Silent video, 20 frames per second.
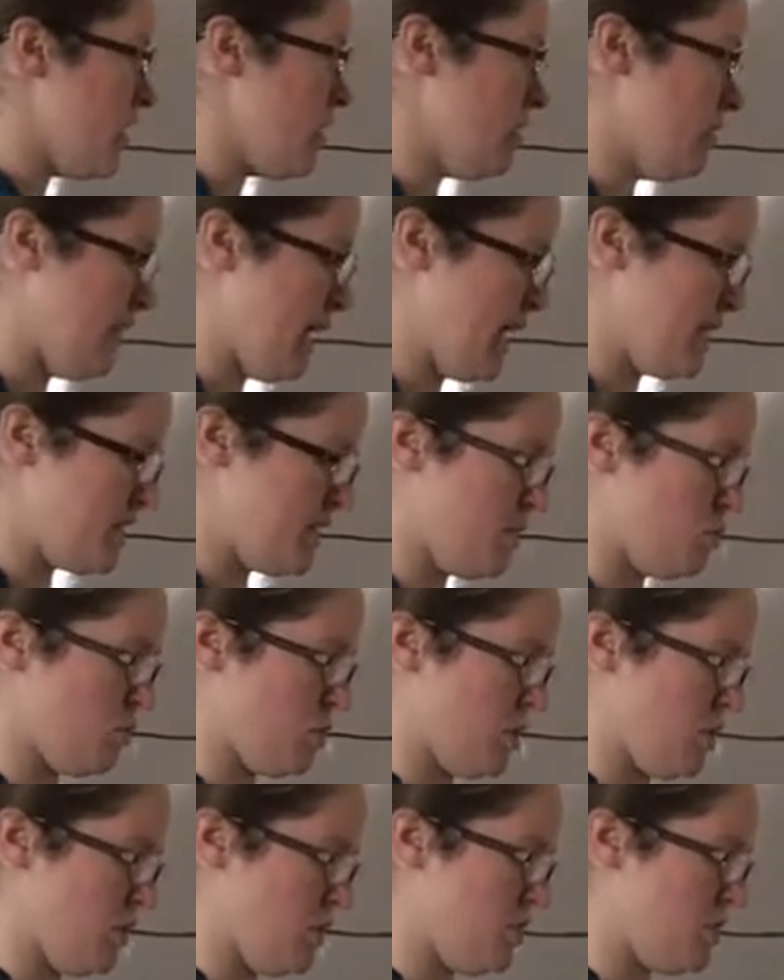Latin
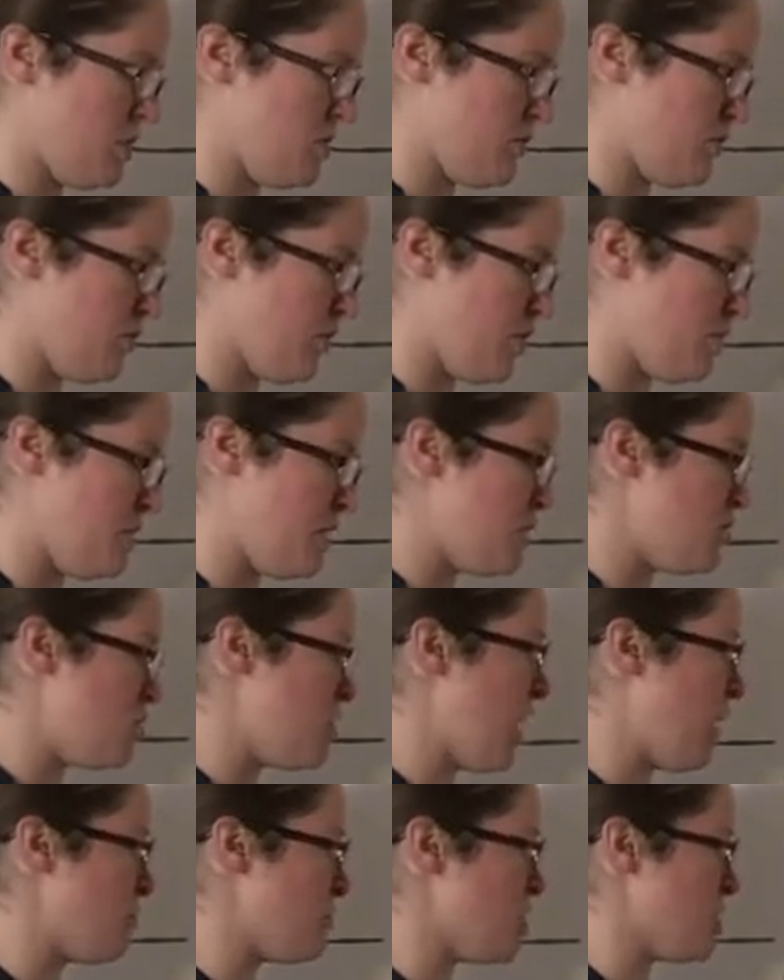words from this
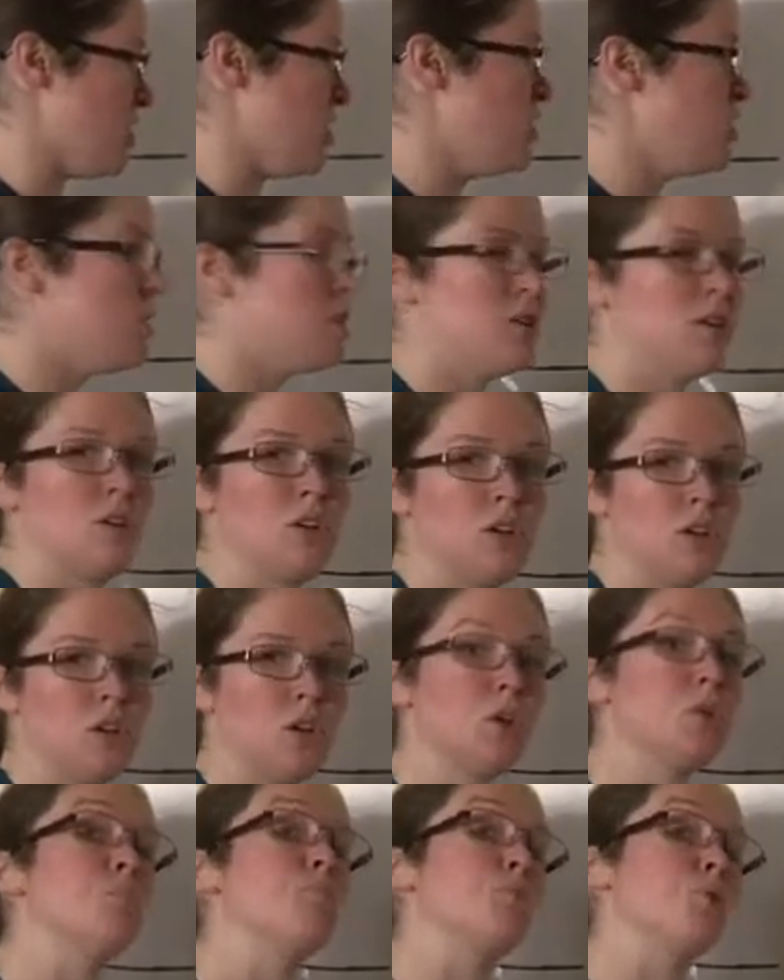chapter.
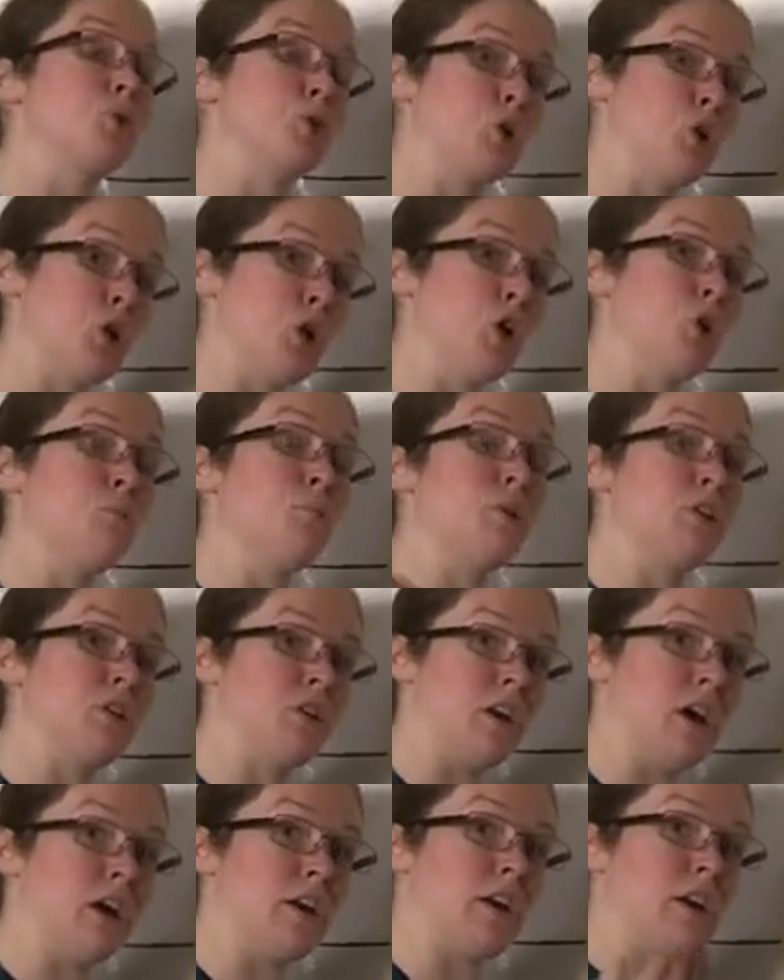Pugno,
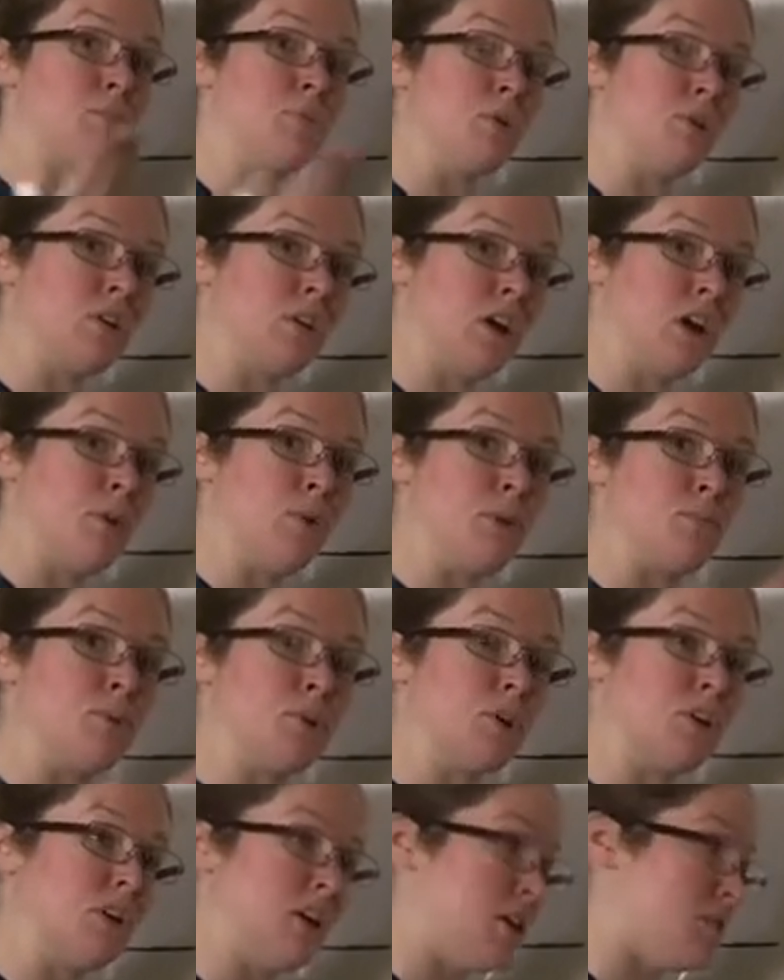pugnare, pugnavi,
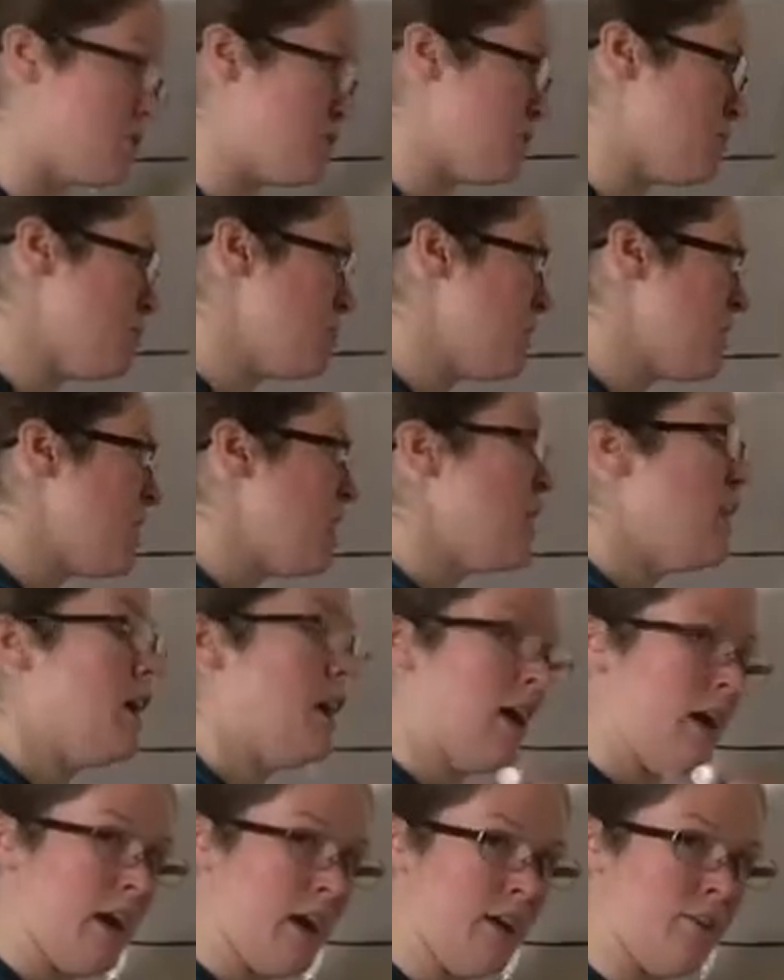pugnatum.
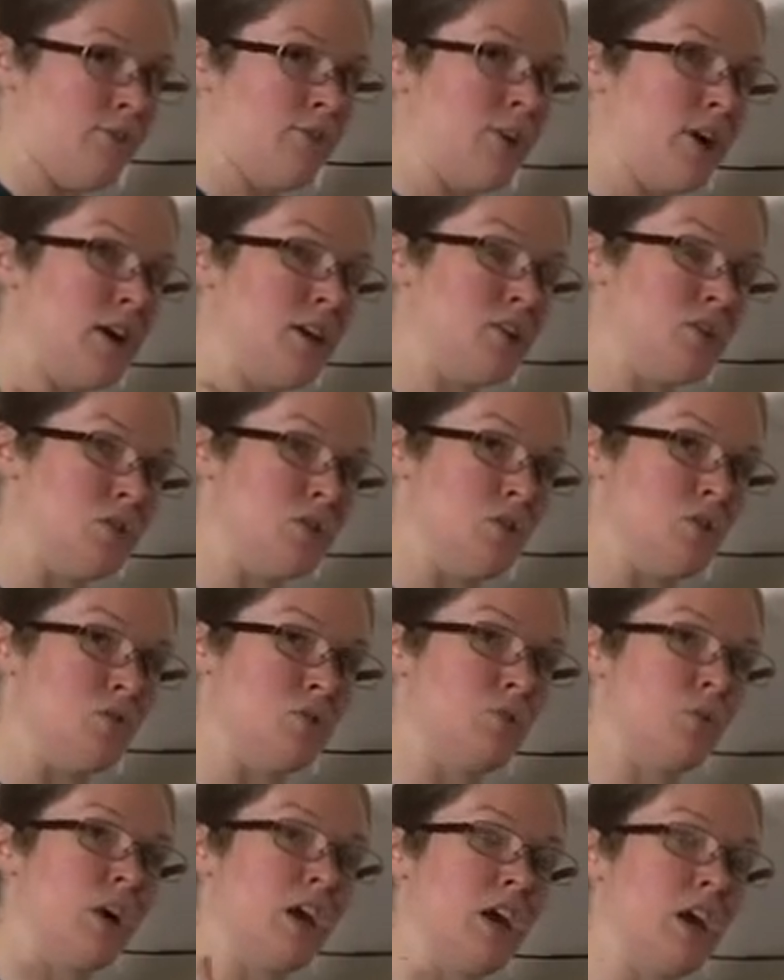I fight, to
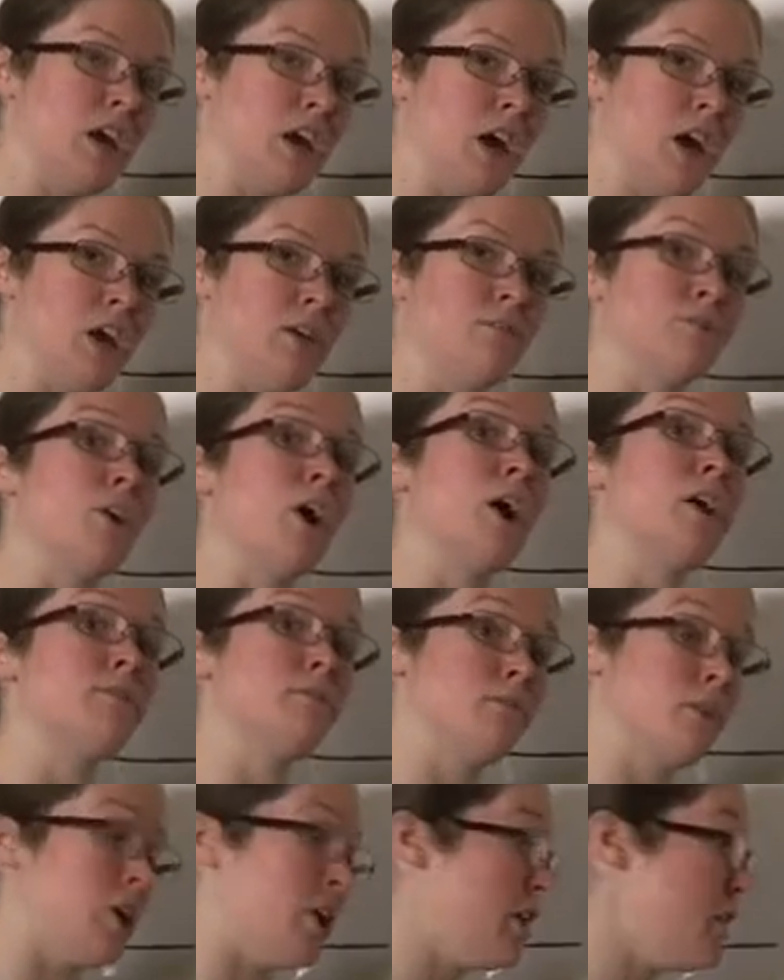fight, I fought,
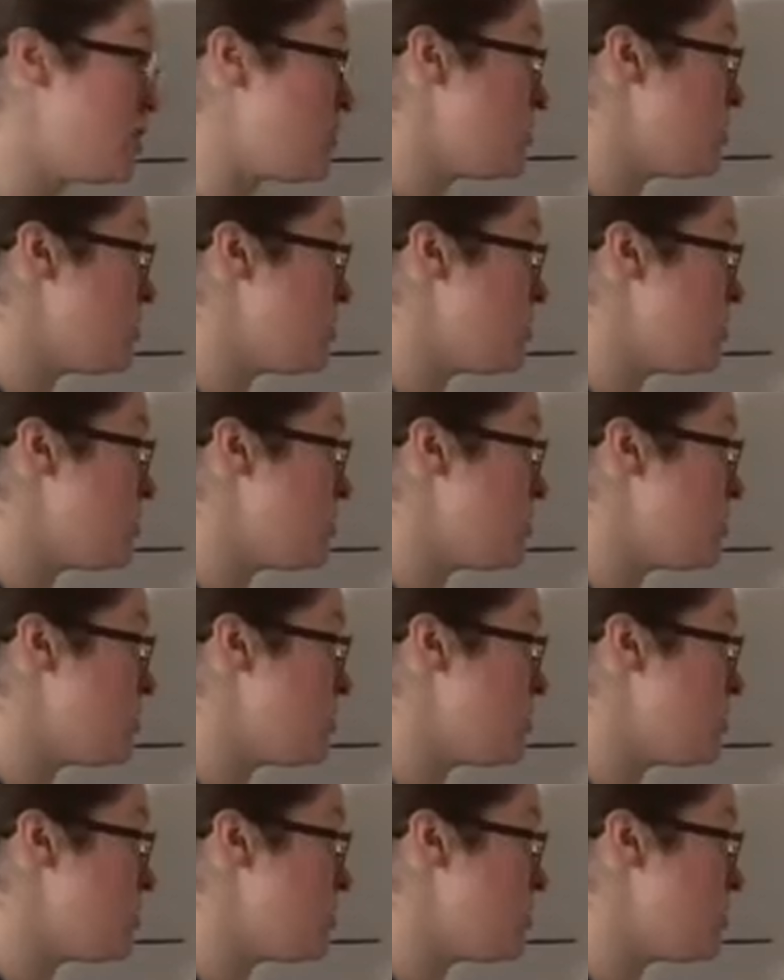fought.